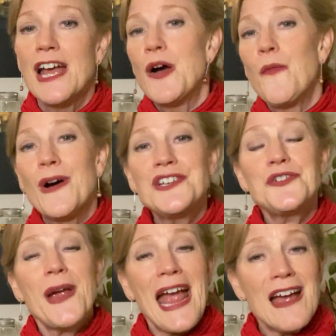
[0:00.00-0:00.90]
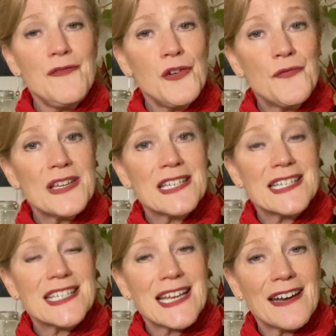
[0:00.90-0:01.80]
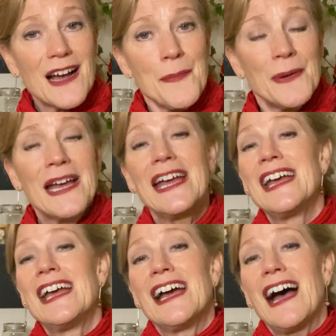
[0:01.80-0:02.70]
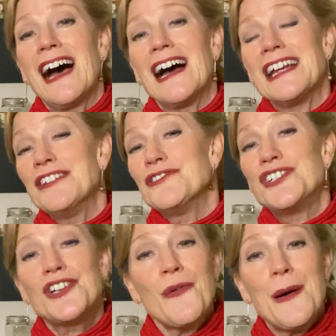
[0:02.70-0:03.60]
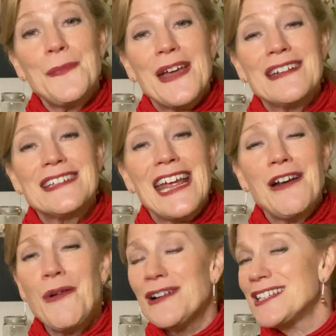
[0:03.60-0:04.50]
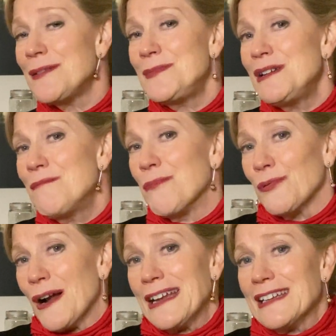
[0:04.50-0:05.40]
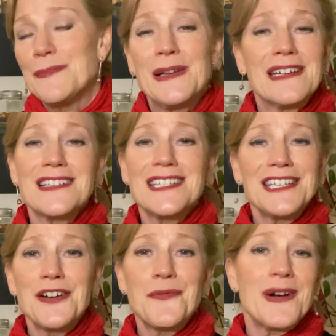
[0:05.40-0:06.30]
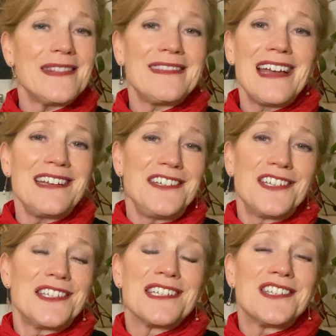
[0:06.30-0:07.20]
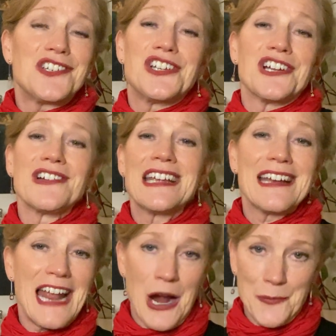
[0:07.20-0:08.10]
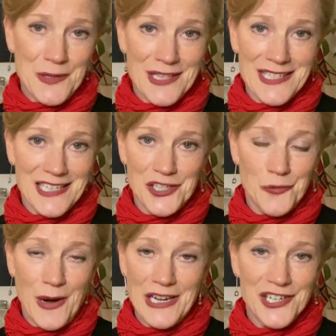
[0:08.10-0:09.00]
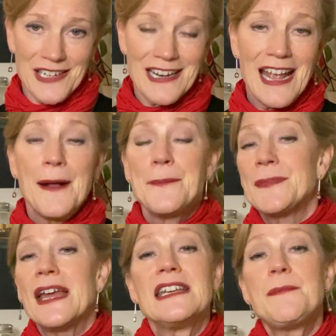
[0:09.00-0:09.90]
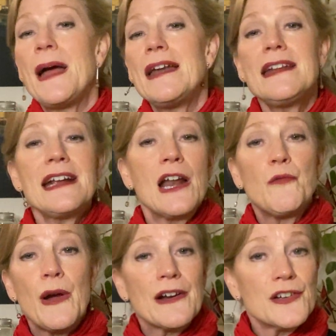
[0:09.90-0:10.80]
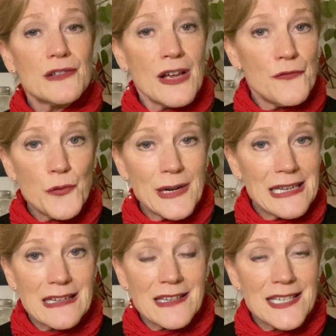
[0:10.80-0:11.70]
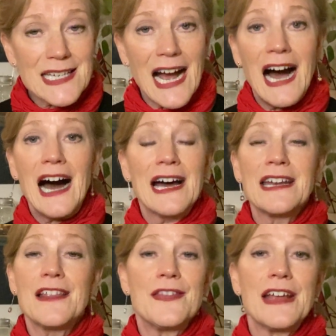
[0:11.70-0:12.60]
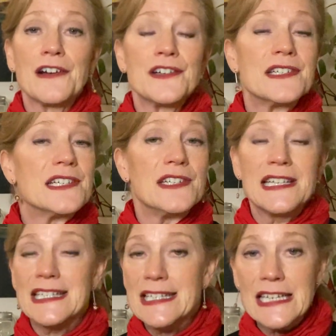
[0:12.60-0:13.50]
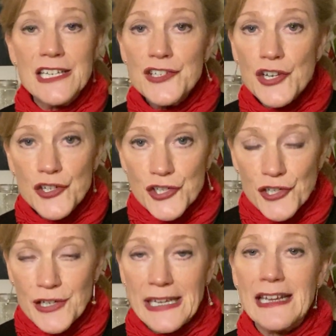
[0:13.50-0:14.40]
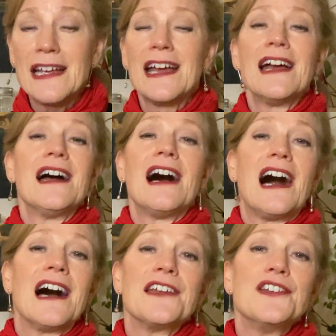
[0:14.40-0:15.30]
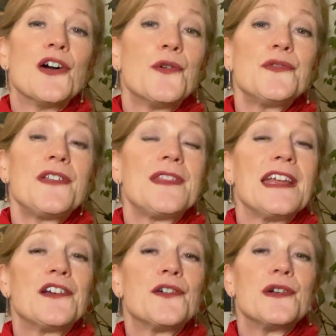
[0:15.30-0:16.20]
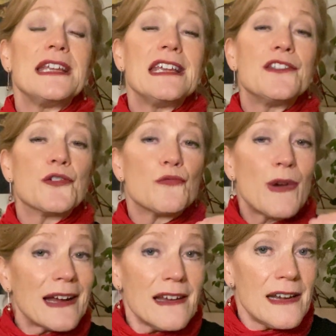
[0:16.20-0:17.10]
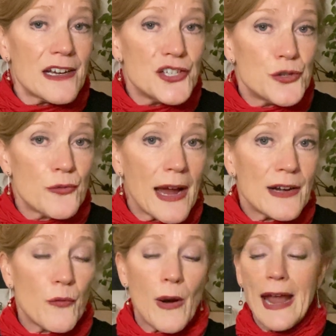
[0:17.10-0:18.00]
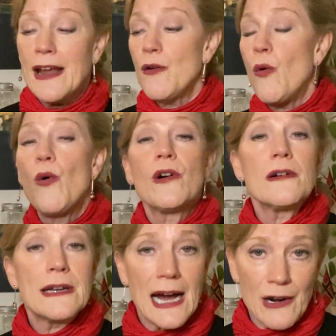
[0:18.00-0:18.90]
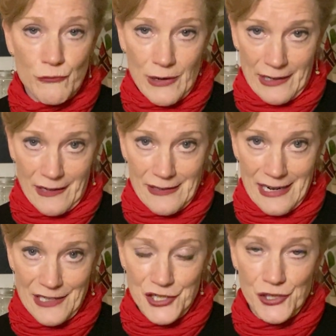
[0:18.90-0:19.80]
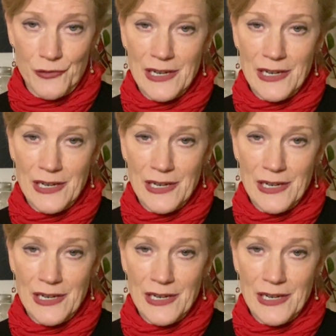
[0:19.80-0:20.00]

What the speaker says: Once you have your visit set up, you show up that day, wear something bright, because you know what? That just is cheery and helps the situation. And depending on where your loved one is on their disease journey, know that they could either recognize you right away or not recognize you.